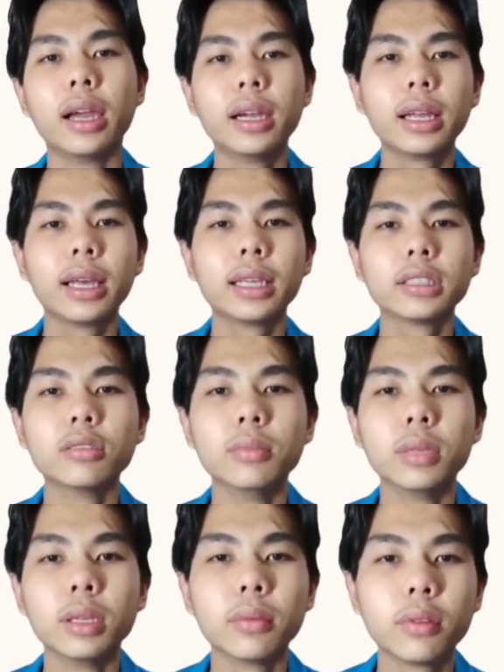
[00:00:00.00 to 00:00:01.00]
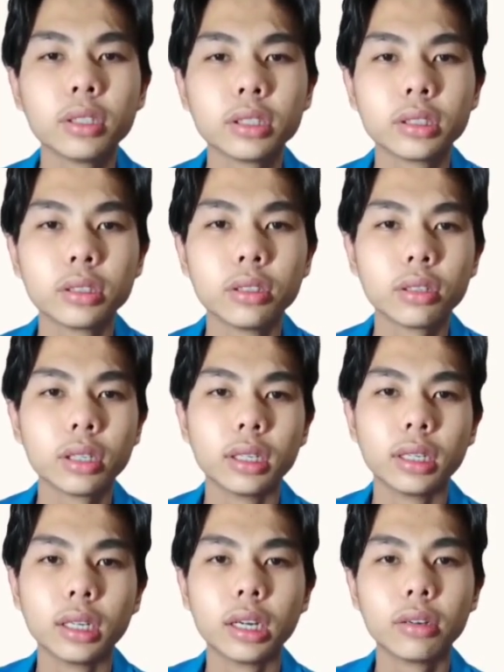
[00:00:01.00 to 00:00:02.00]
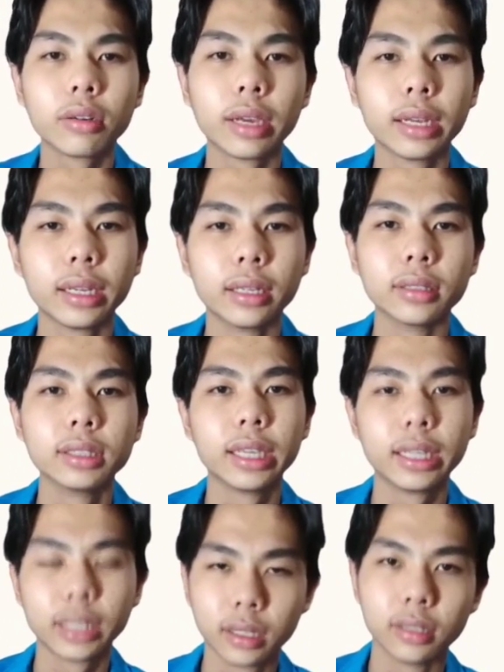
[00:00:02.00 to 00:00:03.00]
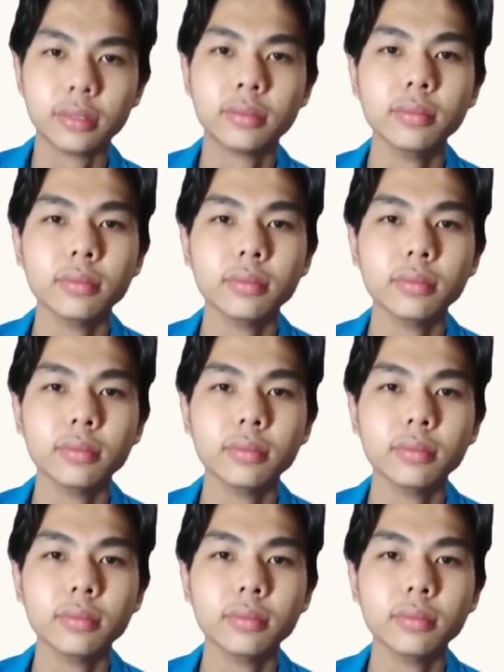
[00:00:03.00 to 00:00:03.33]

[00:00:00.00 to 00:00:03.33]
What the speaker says: air has to be forced through a narrow channel.